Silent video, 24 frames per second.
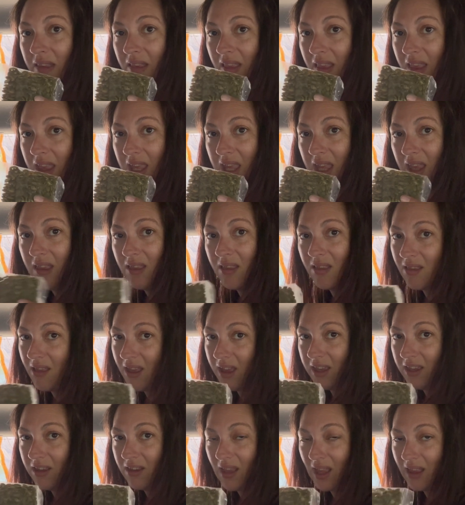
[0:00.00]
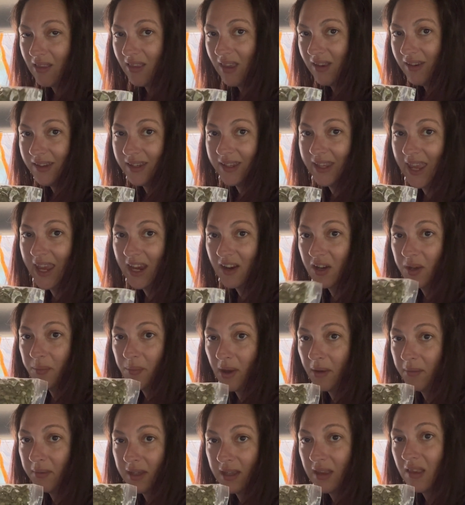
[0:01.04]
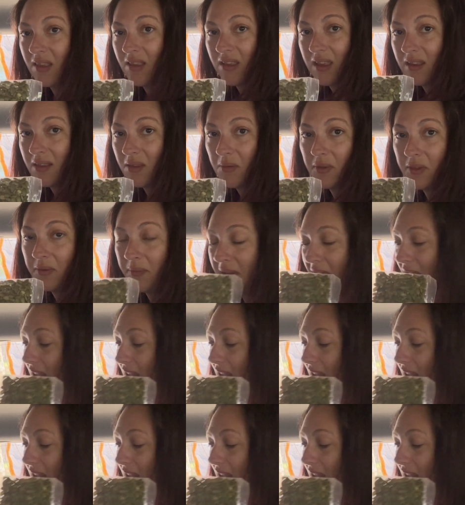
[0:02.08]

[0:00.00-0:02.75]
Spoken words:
seeds. I tend to carry pumpkin seeds with me. I